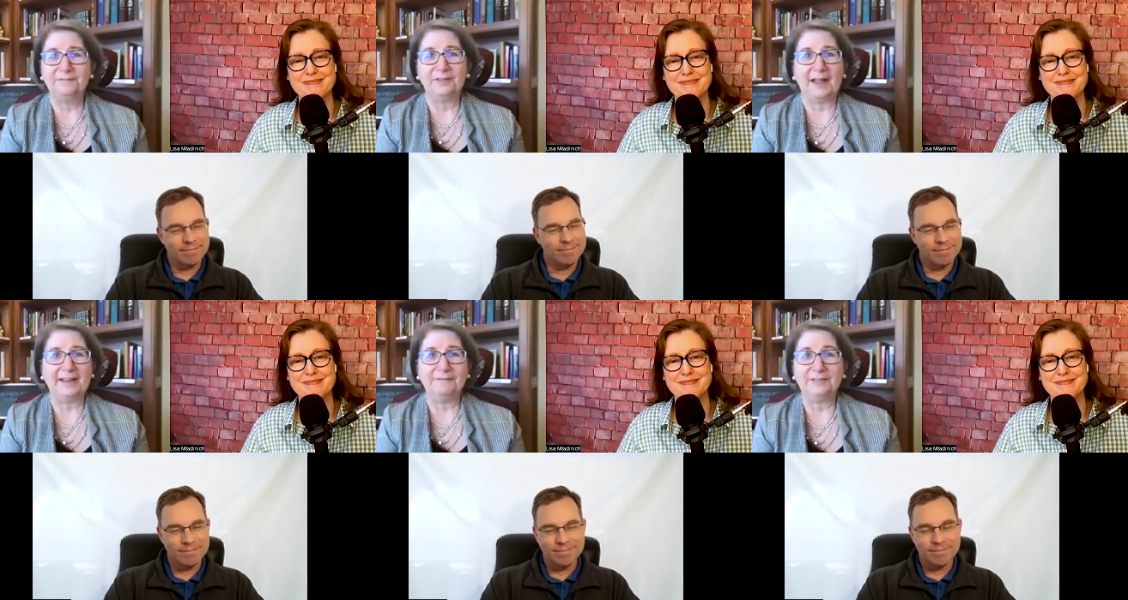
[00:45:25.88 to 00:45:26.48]

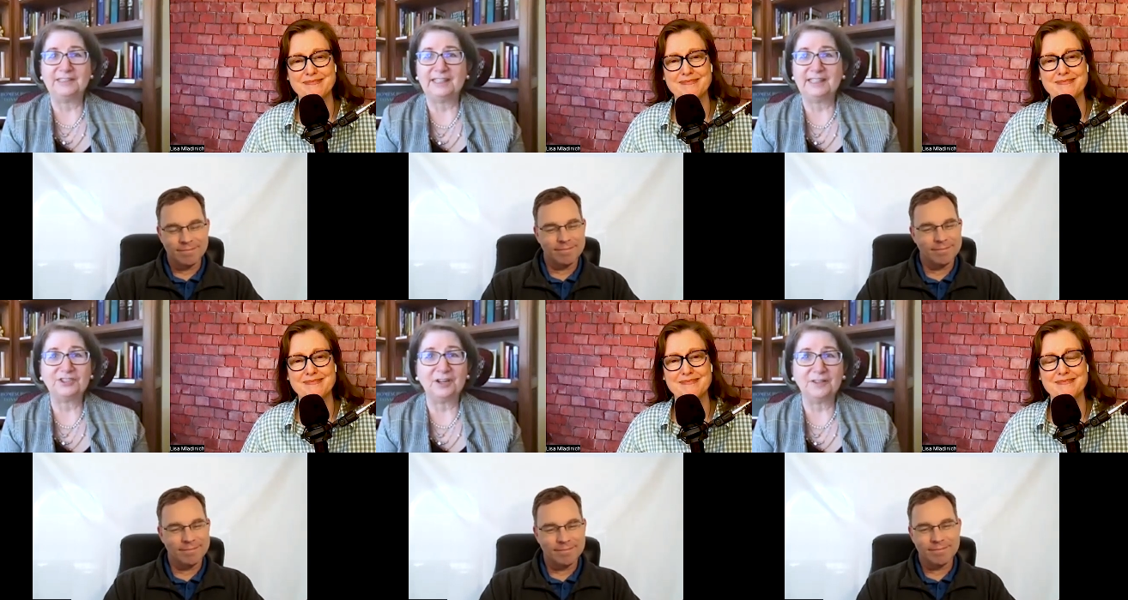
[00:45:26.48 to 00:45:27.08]
Speaker 1: fly and visit
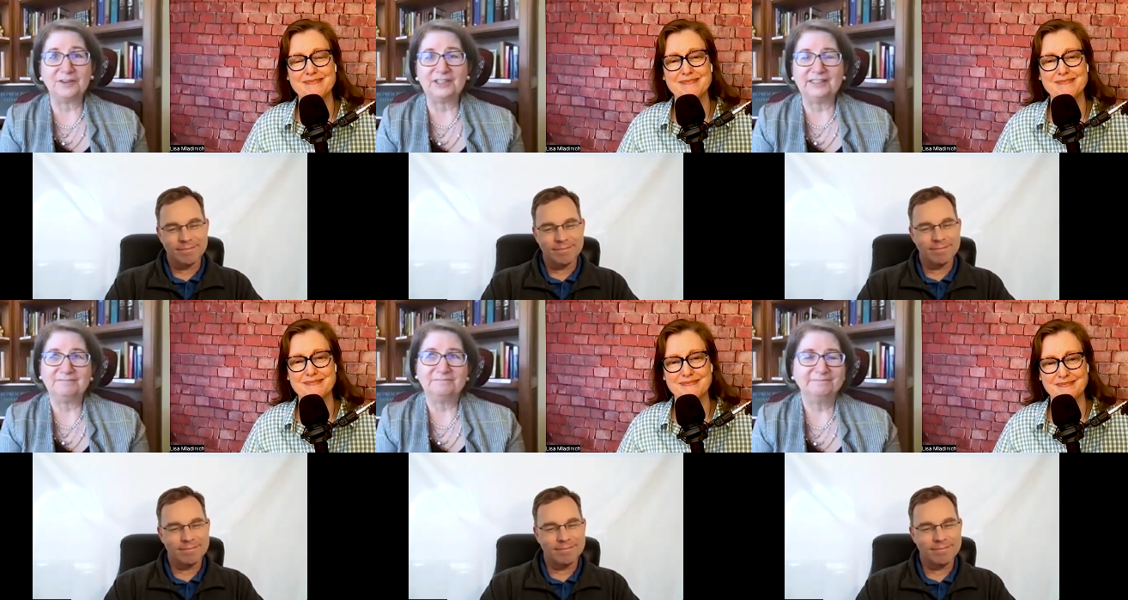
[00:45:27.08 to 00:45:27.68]
each other.
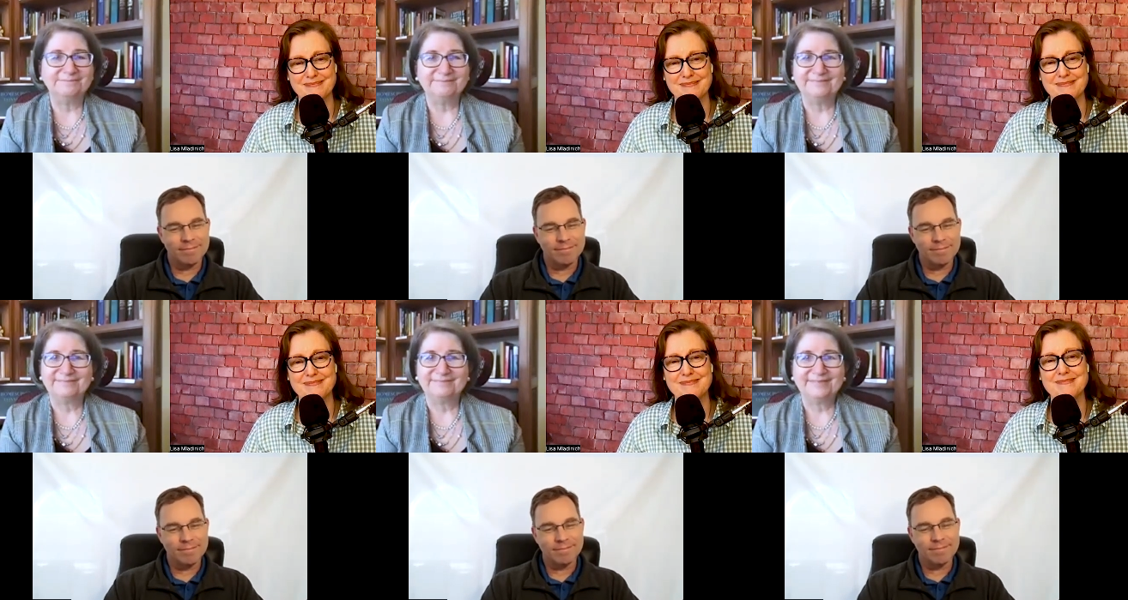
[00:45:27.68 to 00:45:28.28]
And
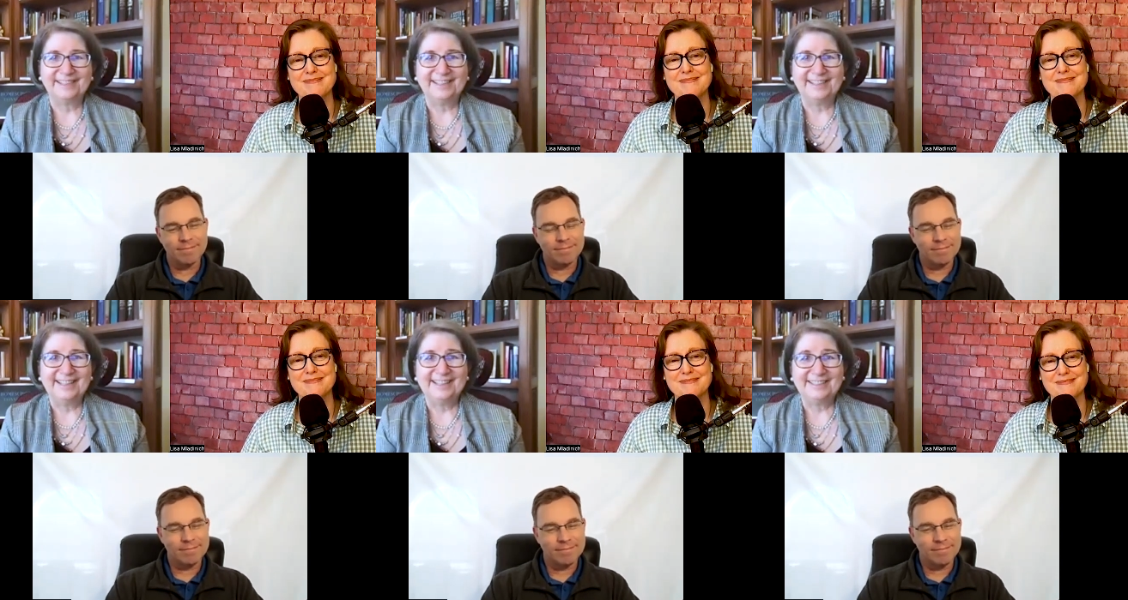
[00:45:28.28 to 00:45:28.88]

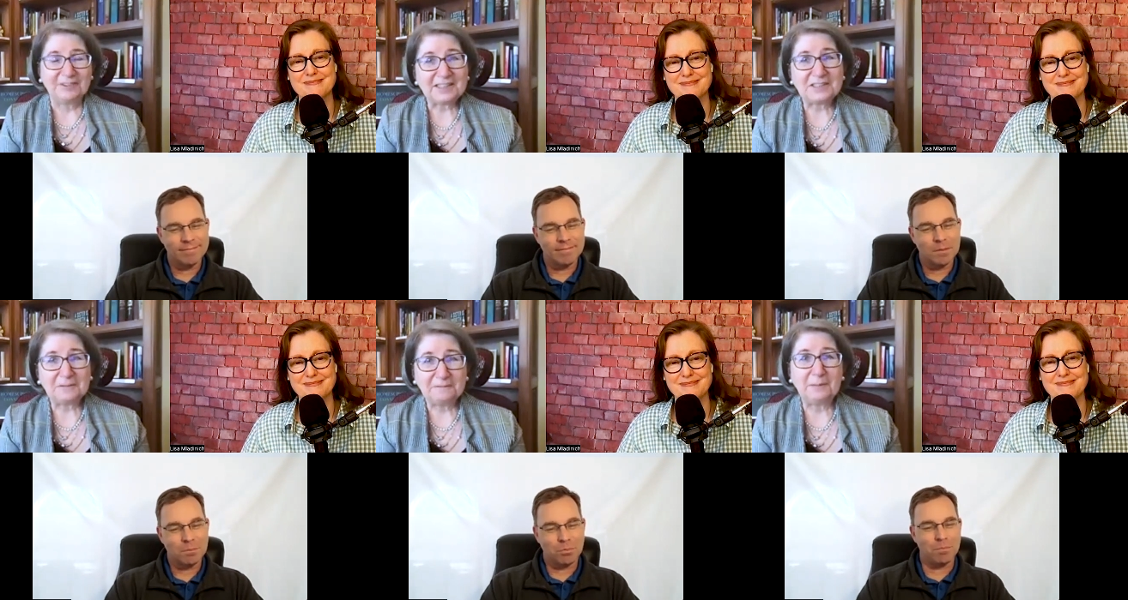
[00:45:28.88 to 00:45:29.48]
so
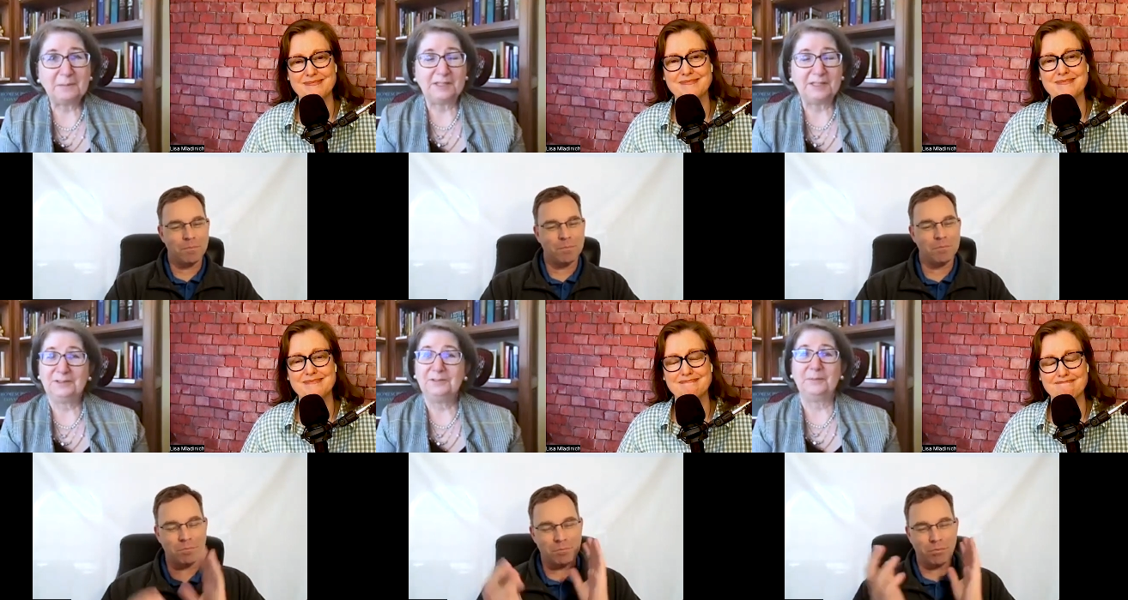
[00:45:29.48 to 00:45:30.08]
that's your family
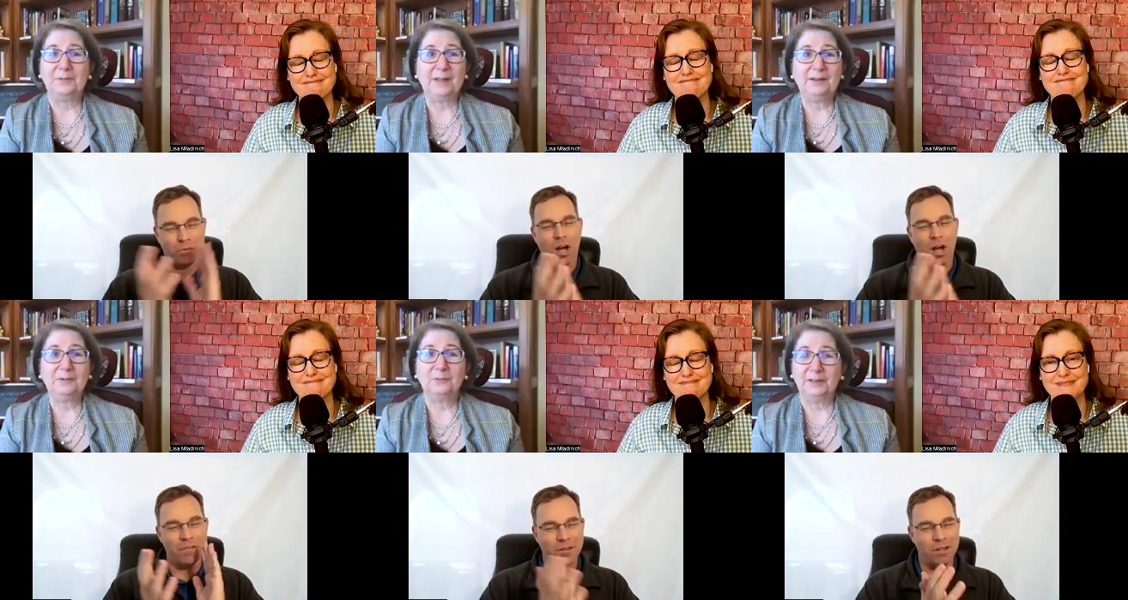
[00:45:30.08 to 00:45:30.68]
too.
Speaker 2: I mean,
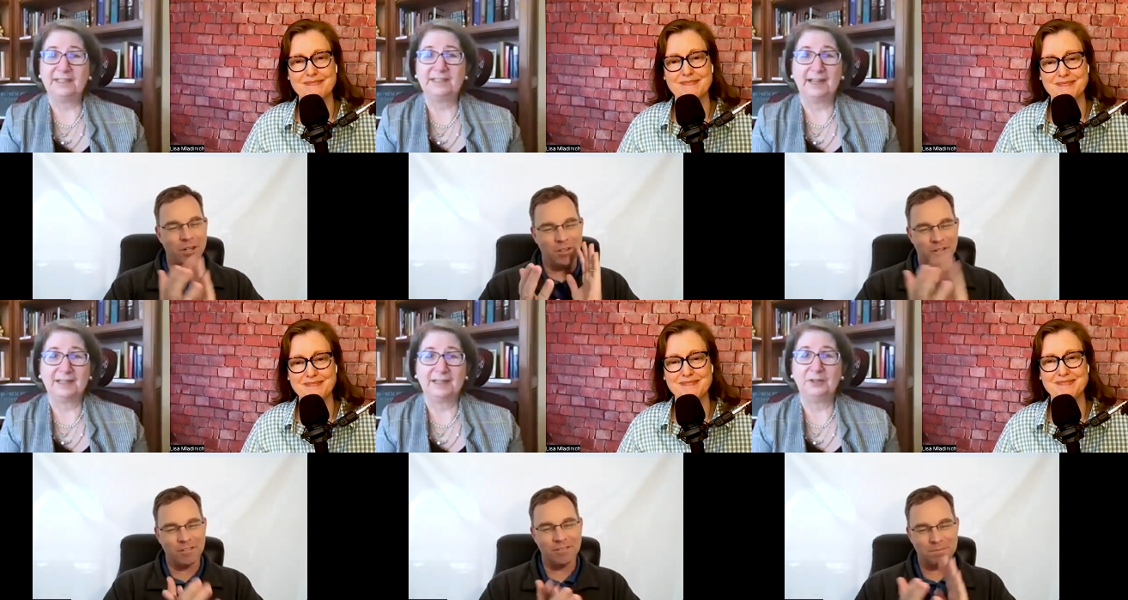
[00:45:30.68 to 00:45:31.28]
bravo.
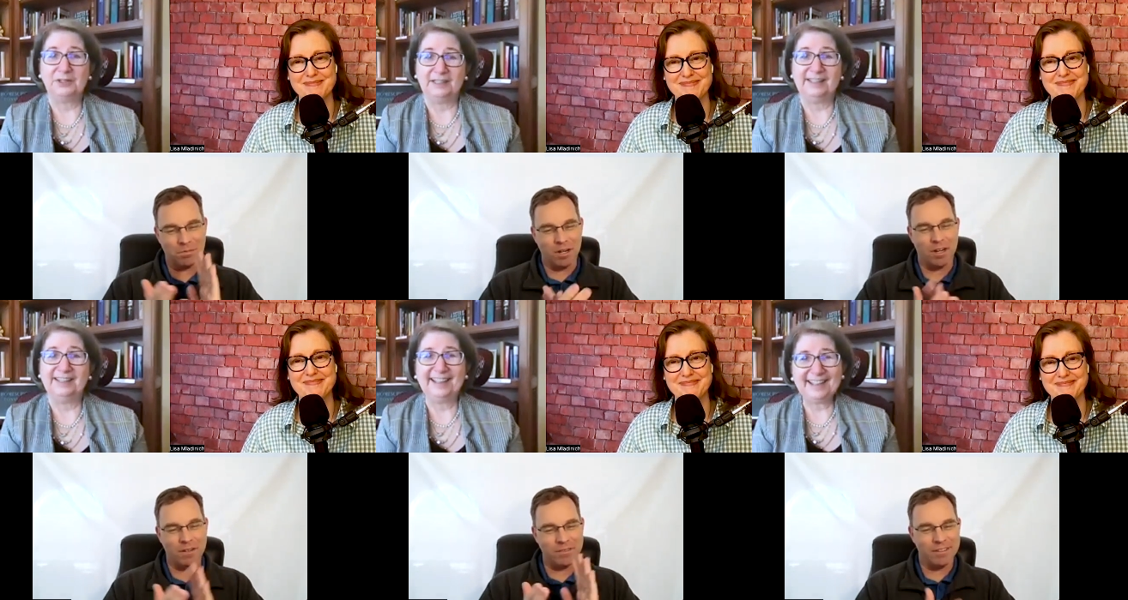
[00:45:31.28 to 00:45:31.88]
Community.
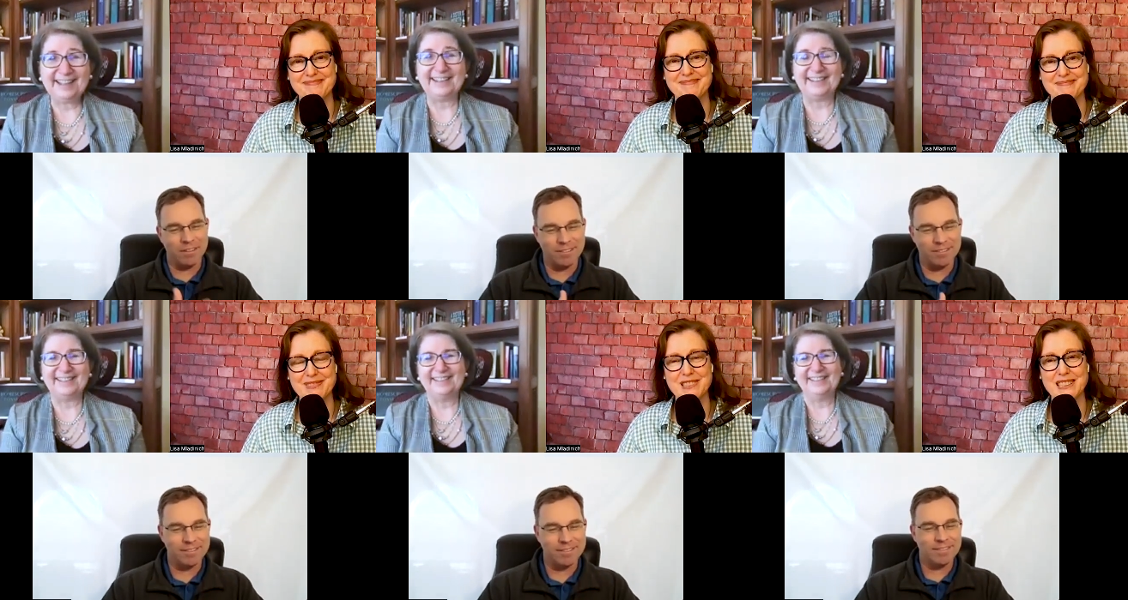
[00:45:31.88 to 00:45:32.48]
Bravo. Yeah.
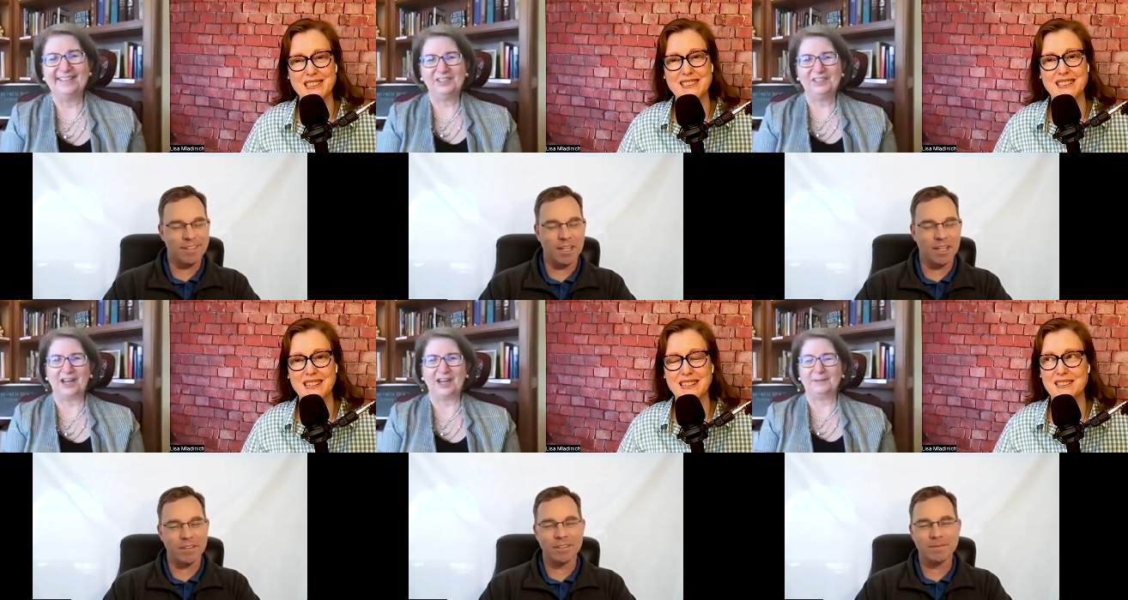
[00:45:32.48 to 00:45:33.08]
Praise
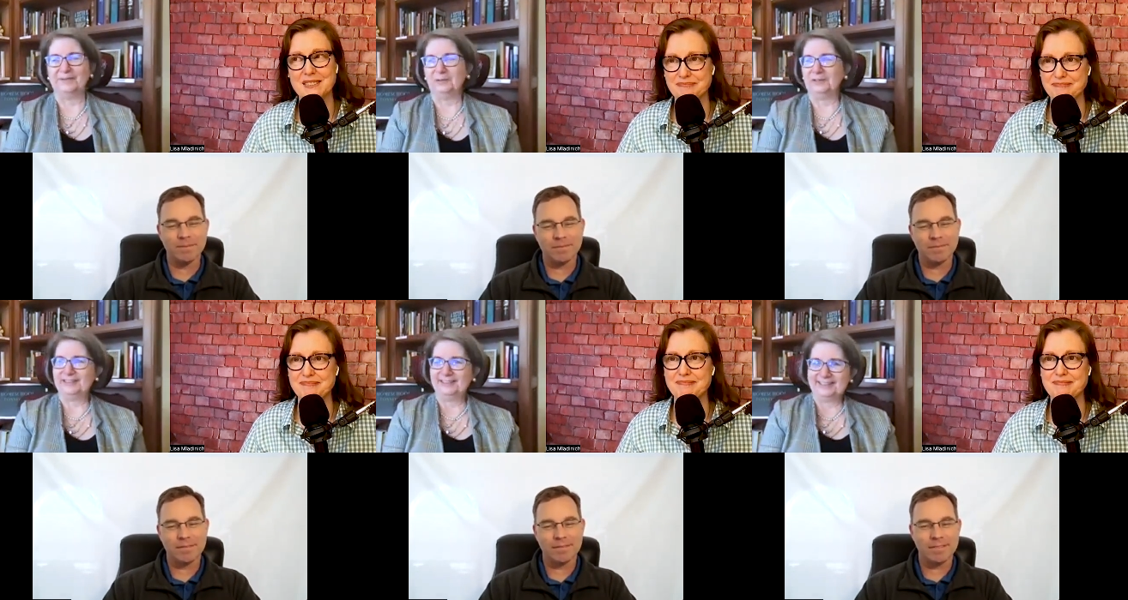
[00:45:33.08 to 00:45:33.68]
Good job,
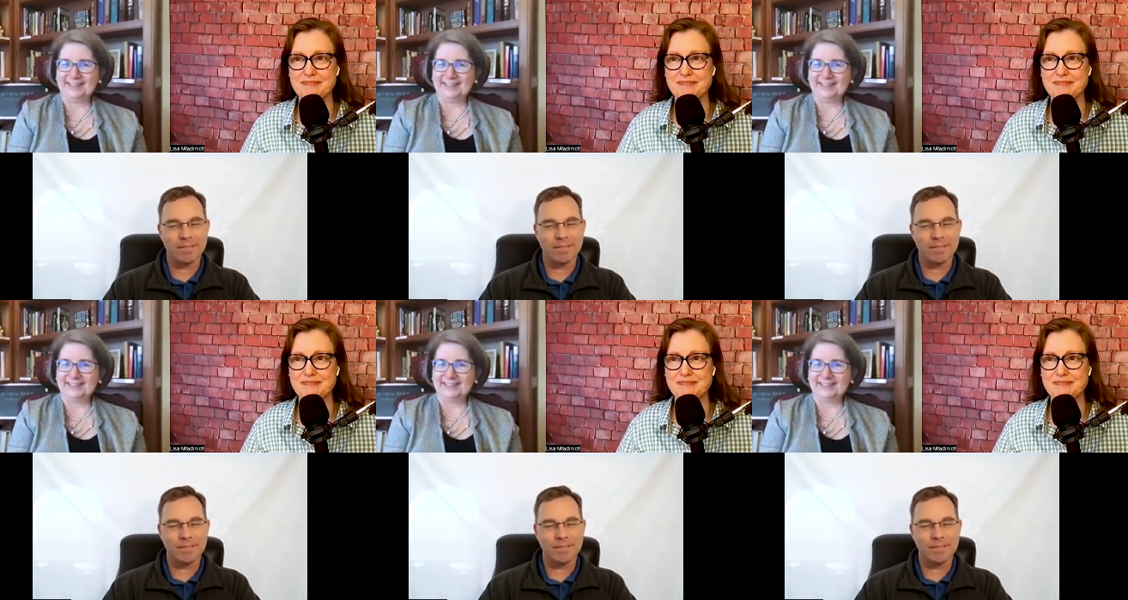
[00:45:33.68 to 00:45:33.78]
everyone.